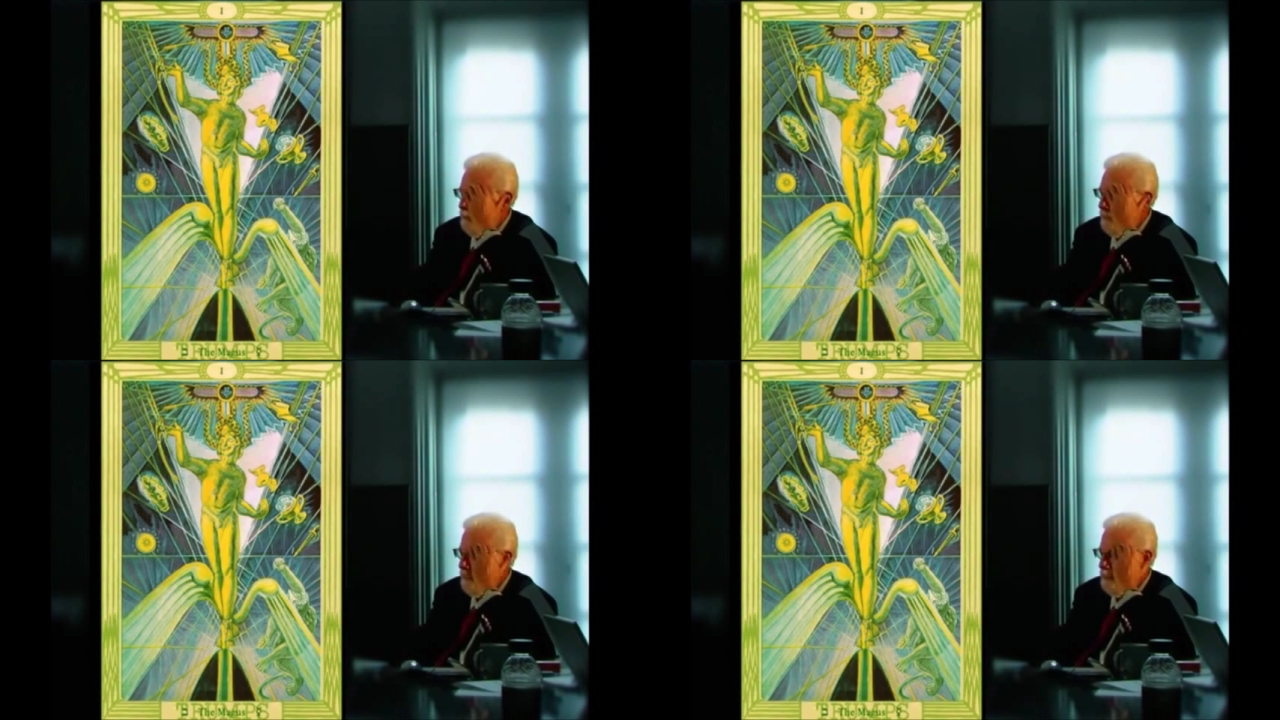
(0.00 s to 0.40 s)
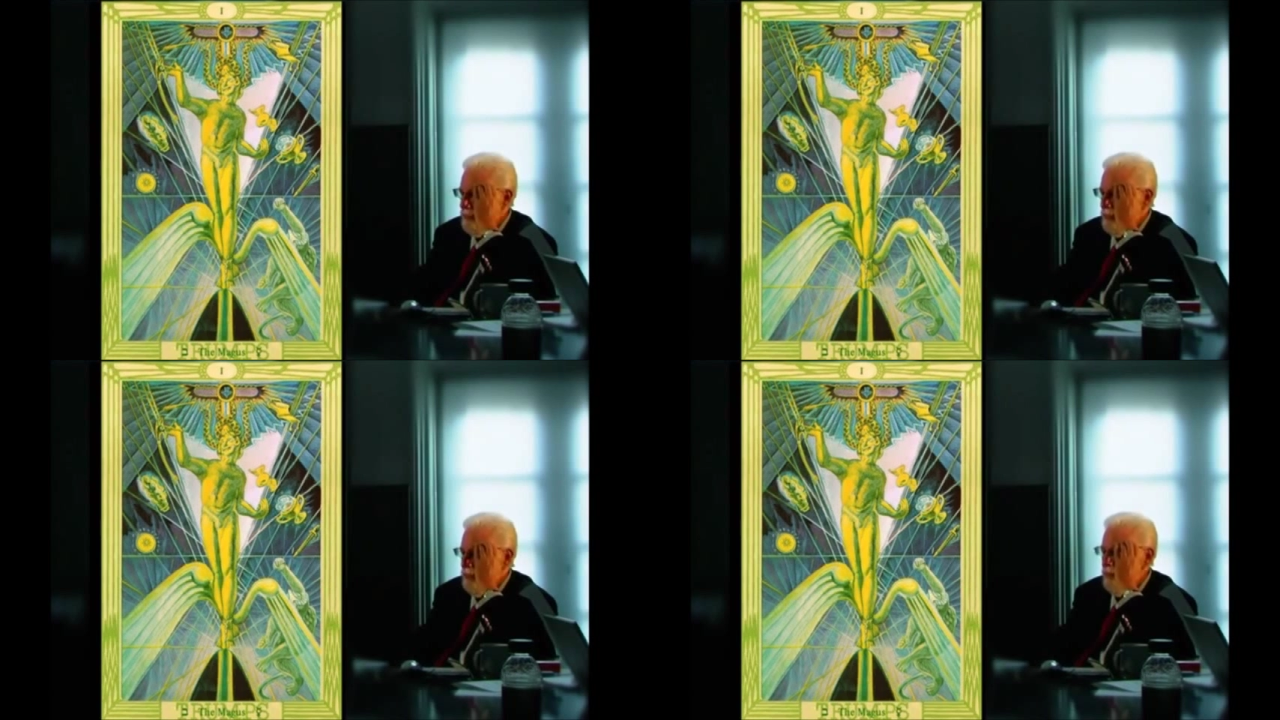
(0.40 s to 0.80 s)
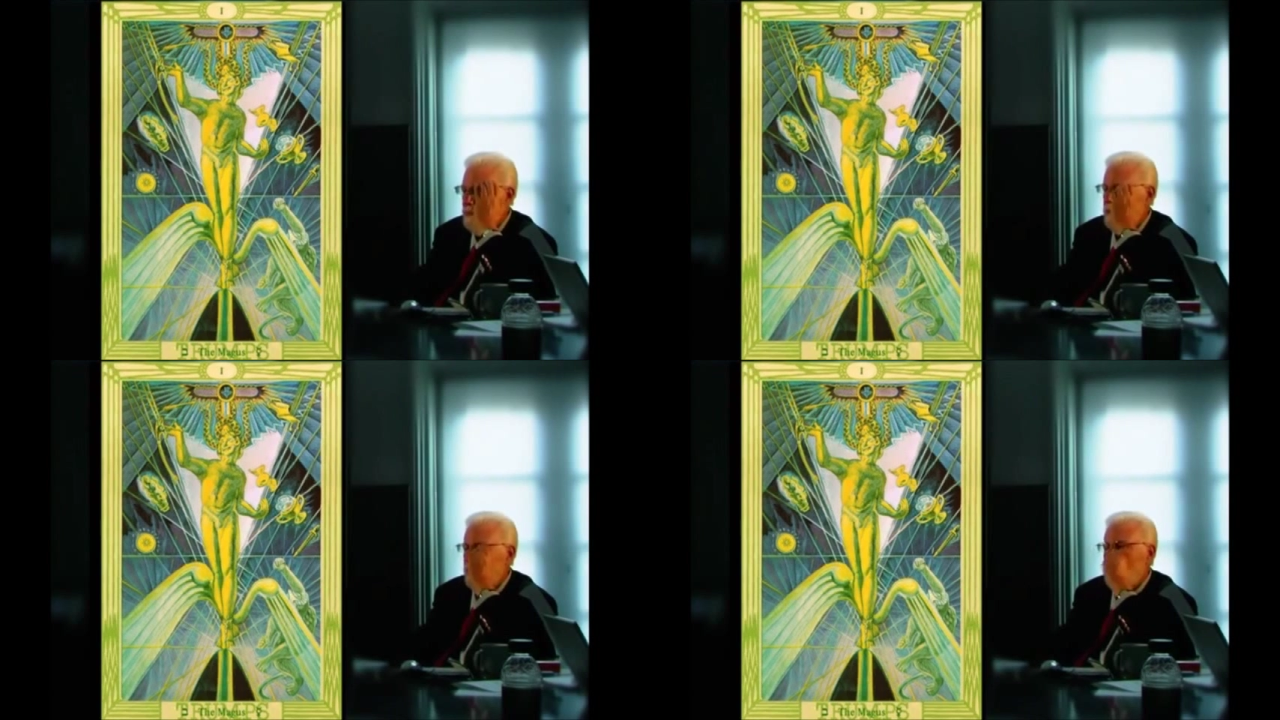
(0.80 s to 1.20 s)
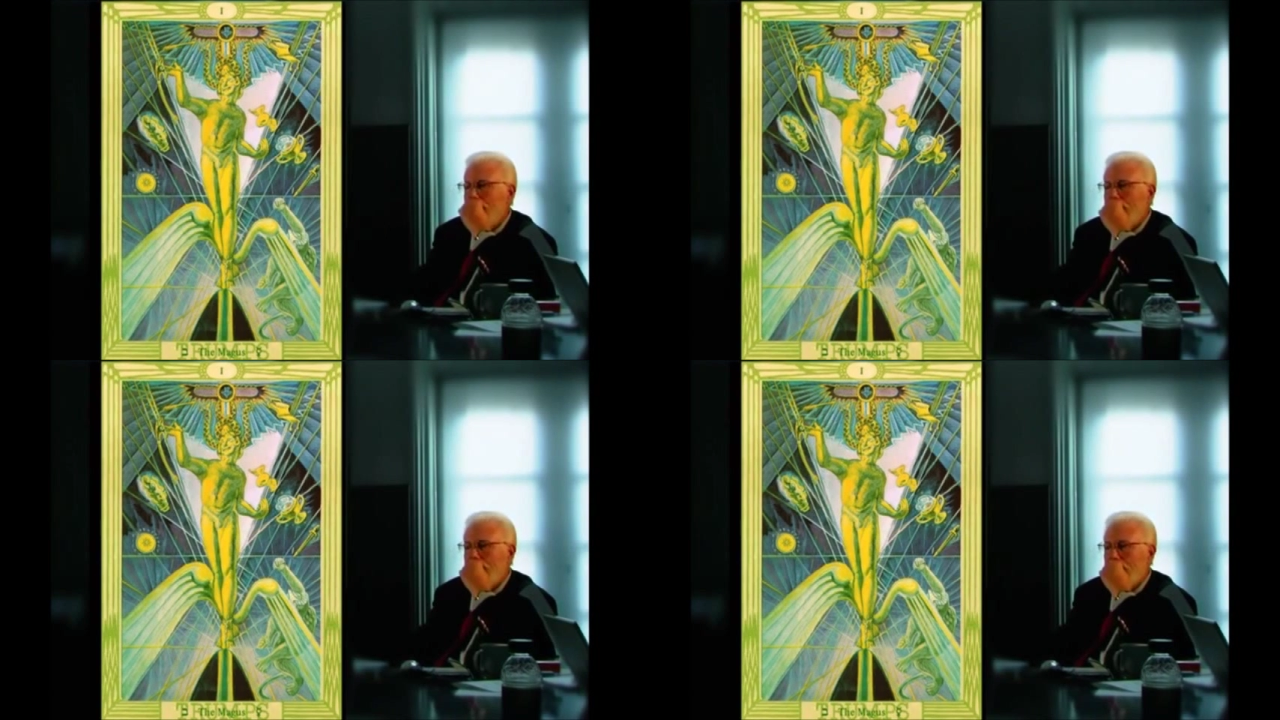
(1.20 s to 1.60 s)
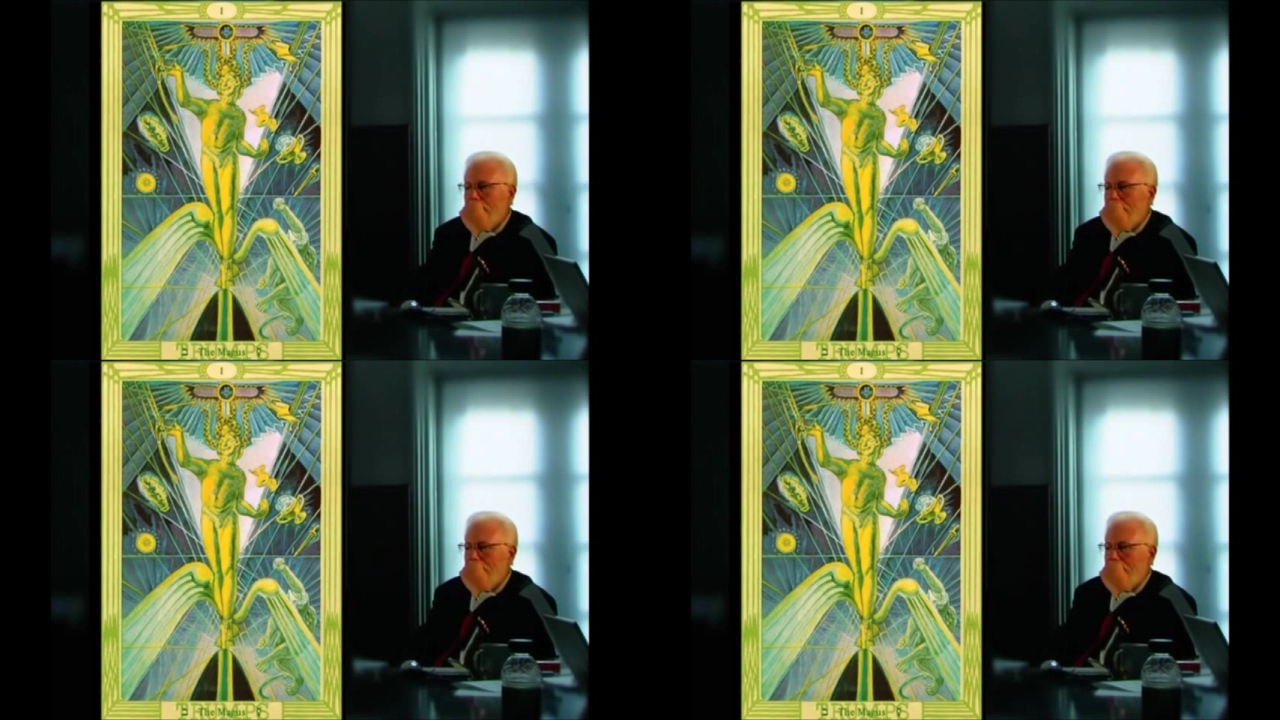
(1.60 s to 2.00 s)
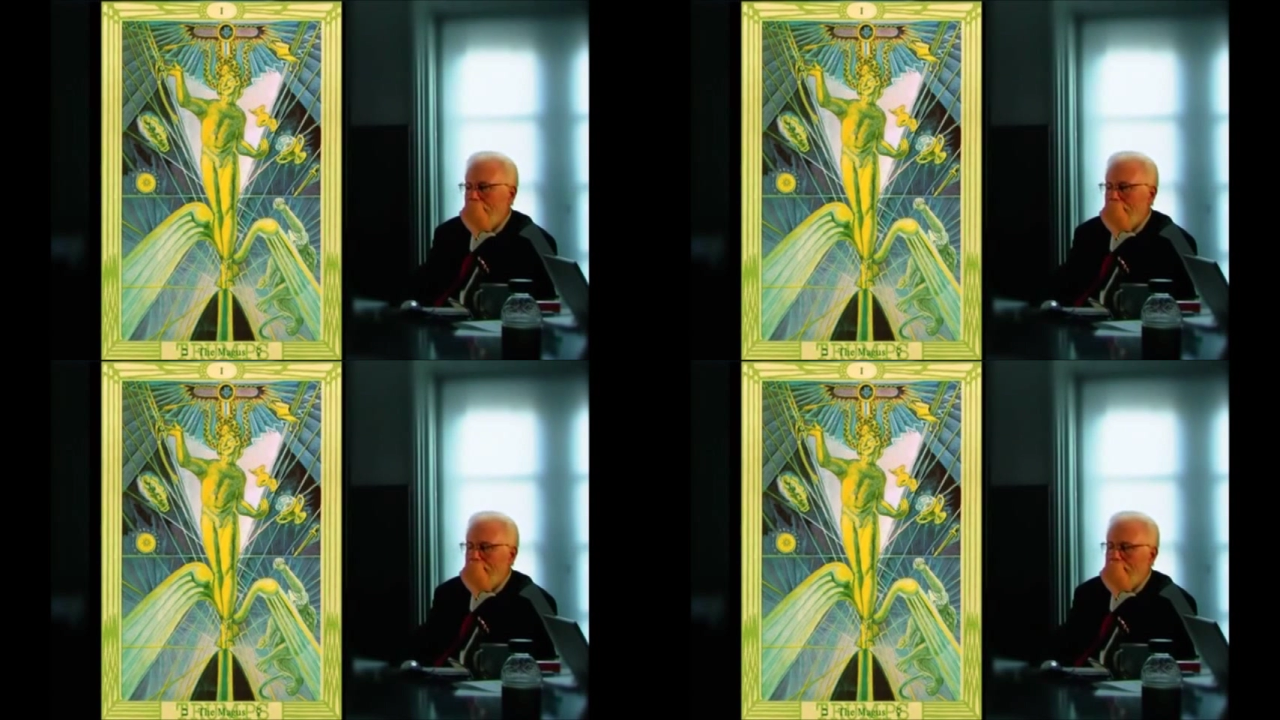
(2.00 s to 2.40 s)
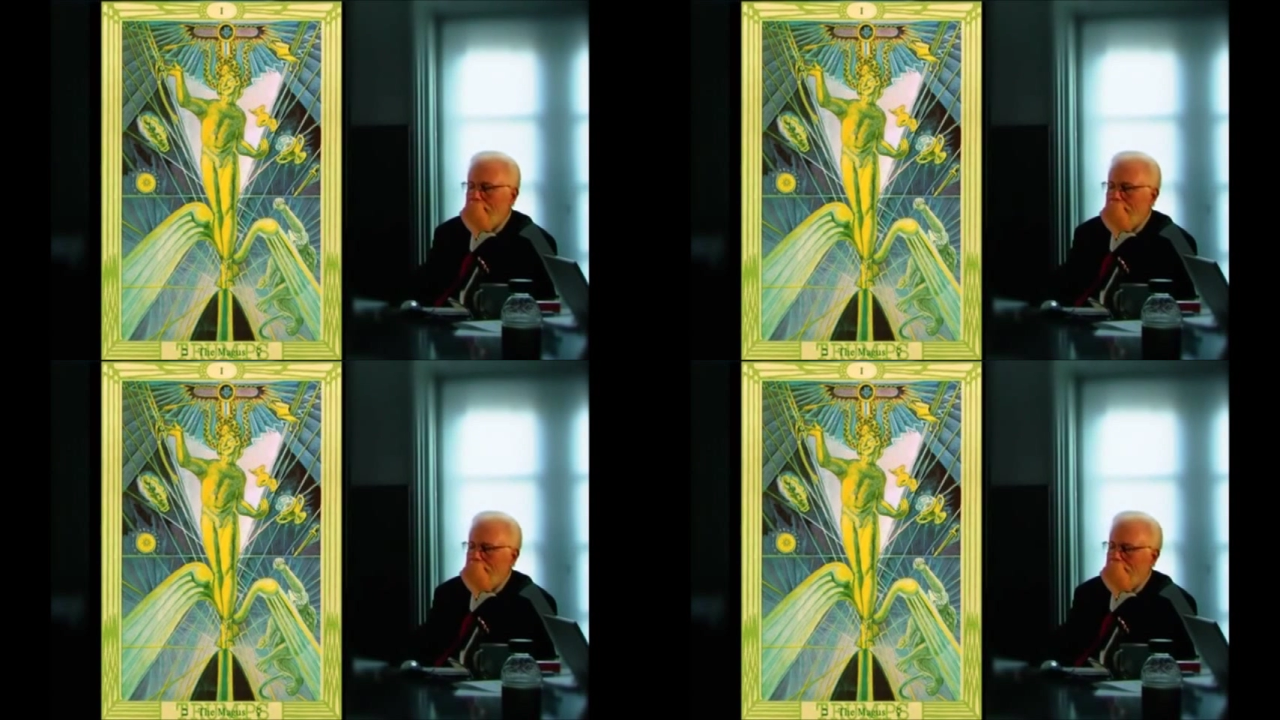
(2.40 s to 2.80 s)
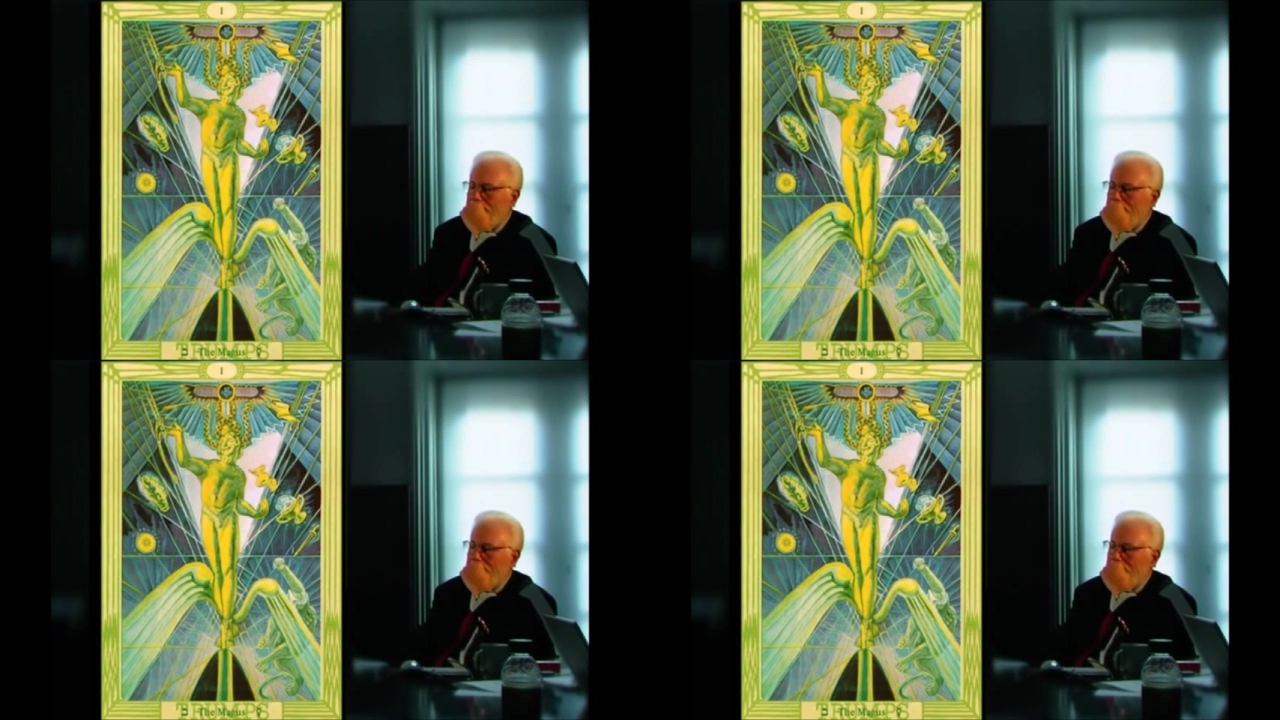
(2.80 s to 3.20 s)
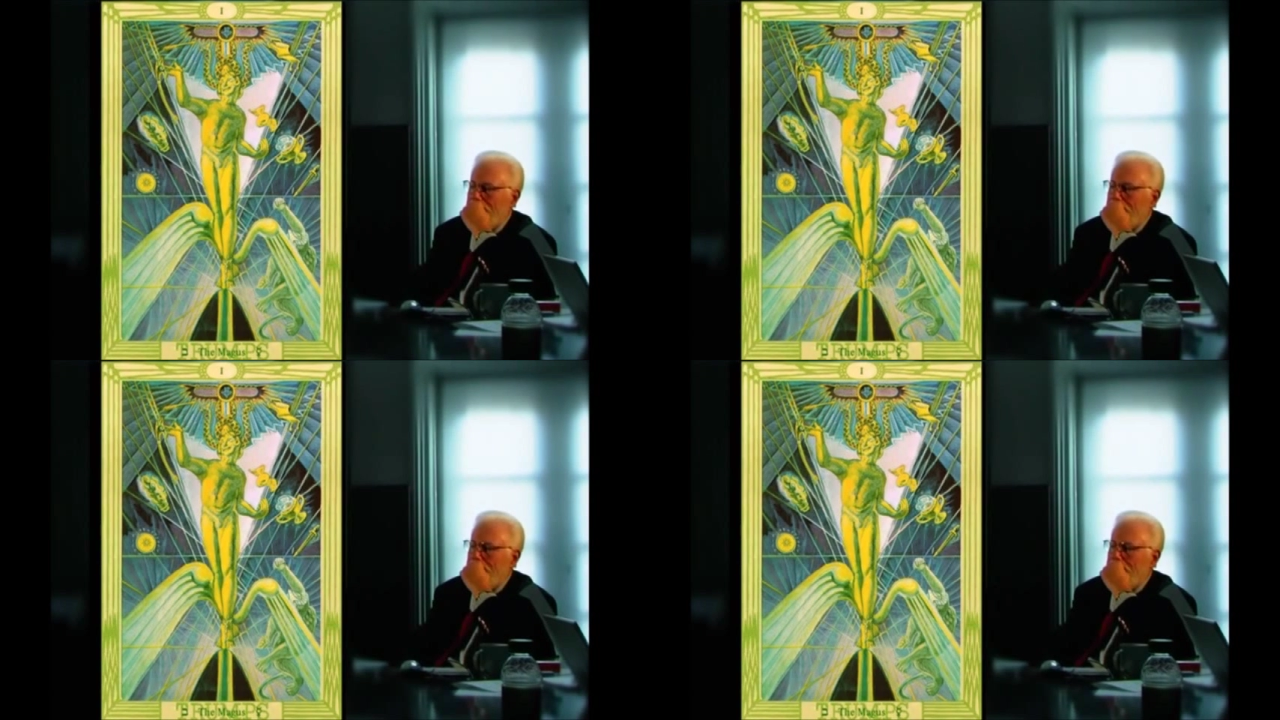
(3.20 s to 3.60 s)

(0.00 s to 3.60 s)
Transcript: No one is speaking in this clip.